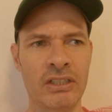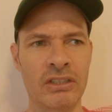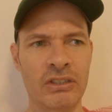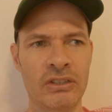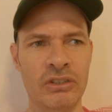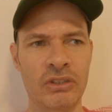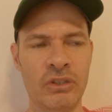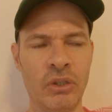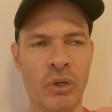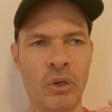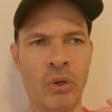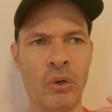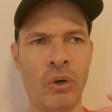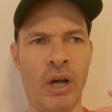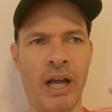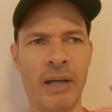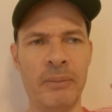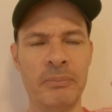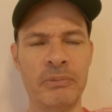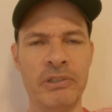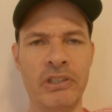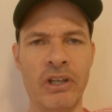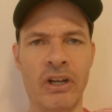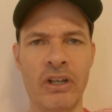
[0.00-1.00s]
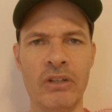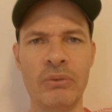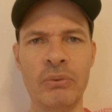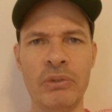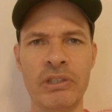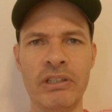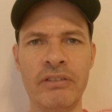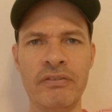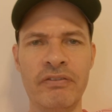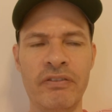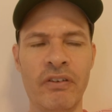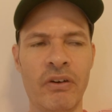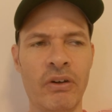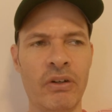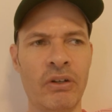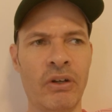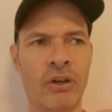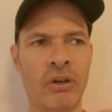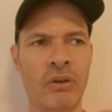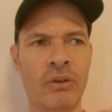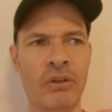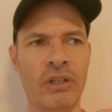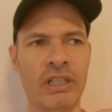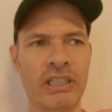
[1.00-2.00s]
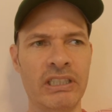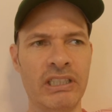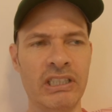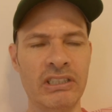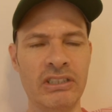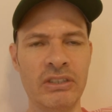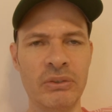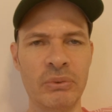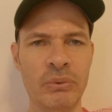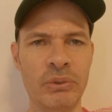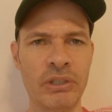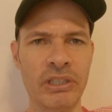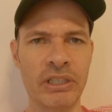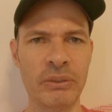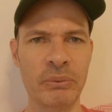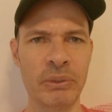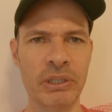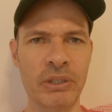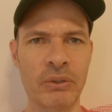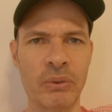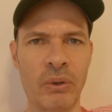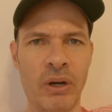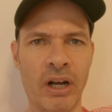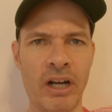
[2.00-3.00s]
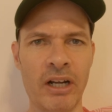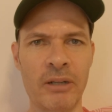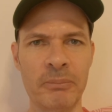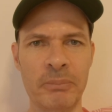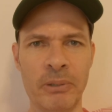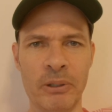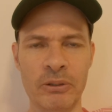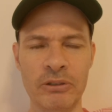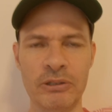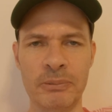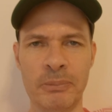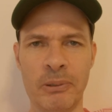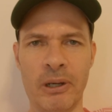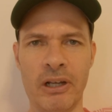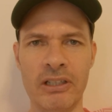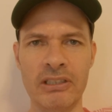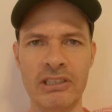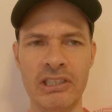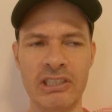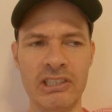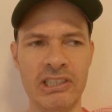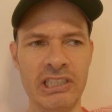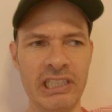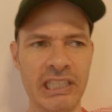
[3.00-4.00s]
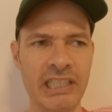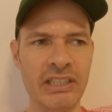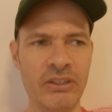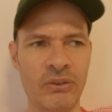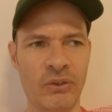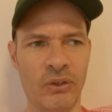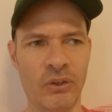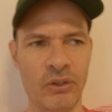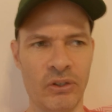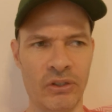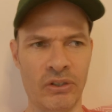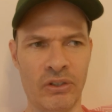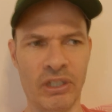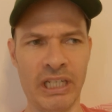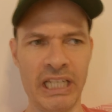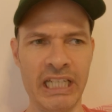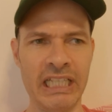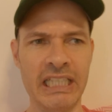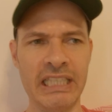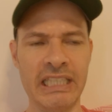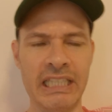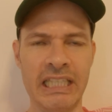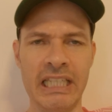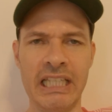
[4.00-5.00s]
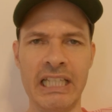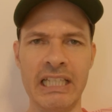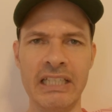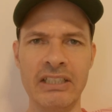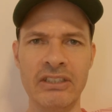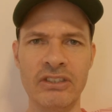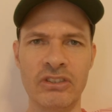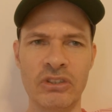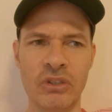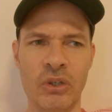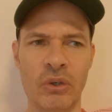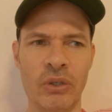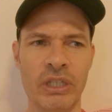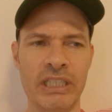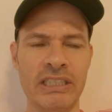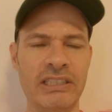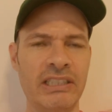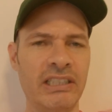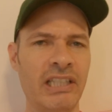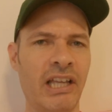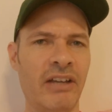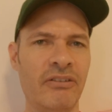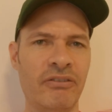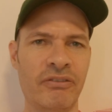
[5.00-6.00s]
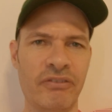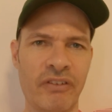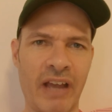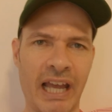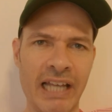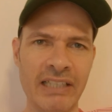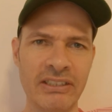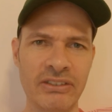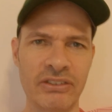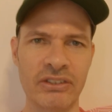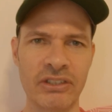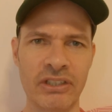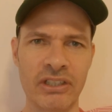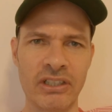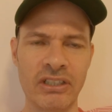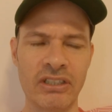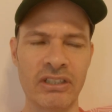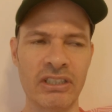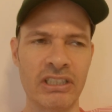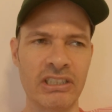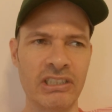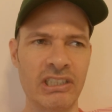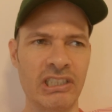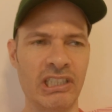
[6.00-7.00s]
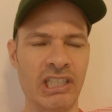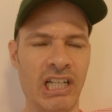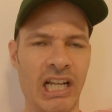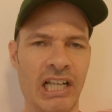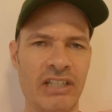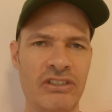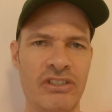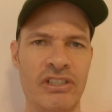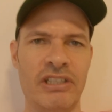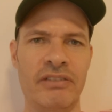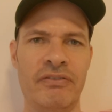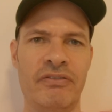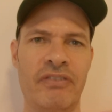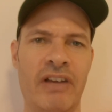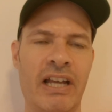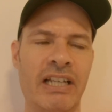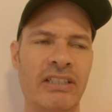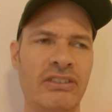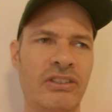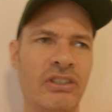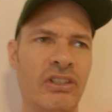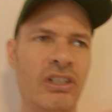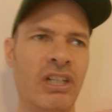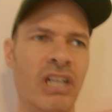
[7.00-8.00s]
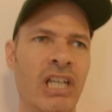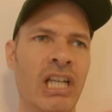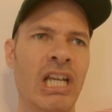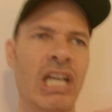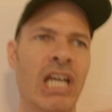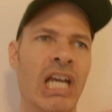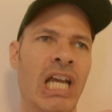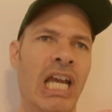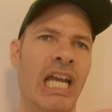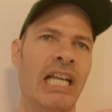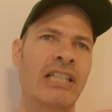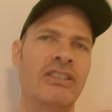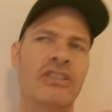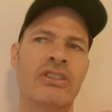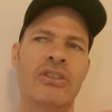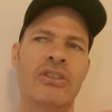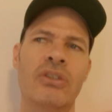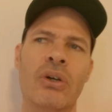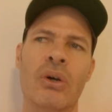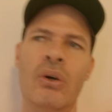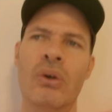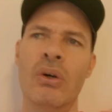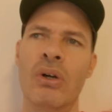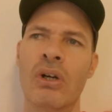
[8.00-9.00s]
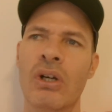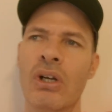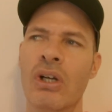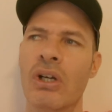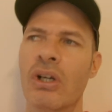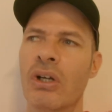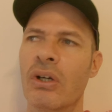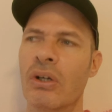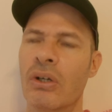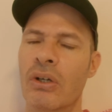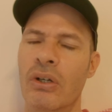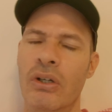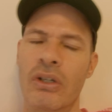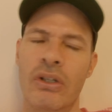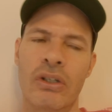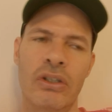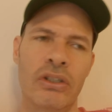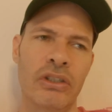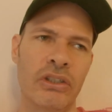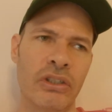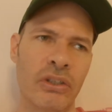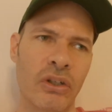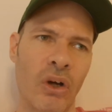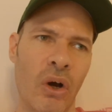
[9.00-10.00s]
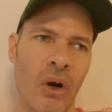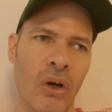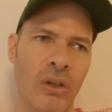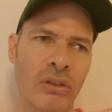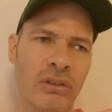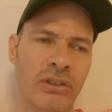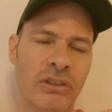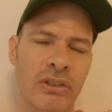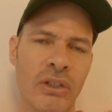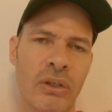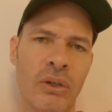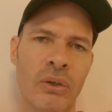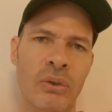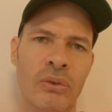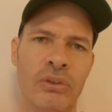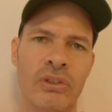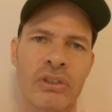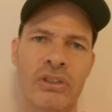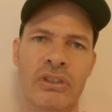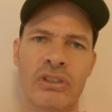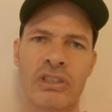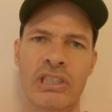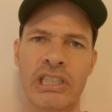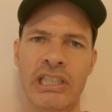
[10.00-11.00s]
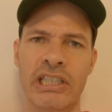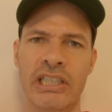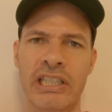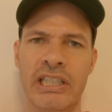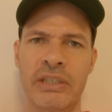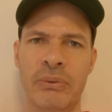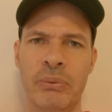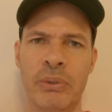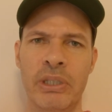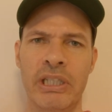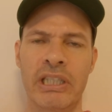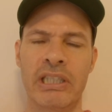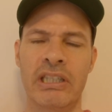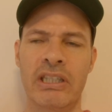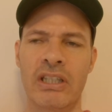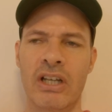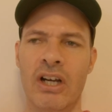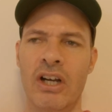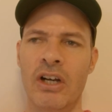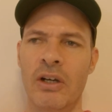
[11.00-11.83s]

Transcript: So I'm done with the photo. It doesn't really require post-processing or anything. So isn't that faster? Isn't it actually faster? And so you're also dealing with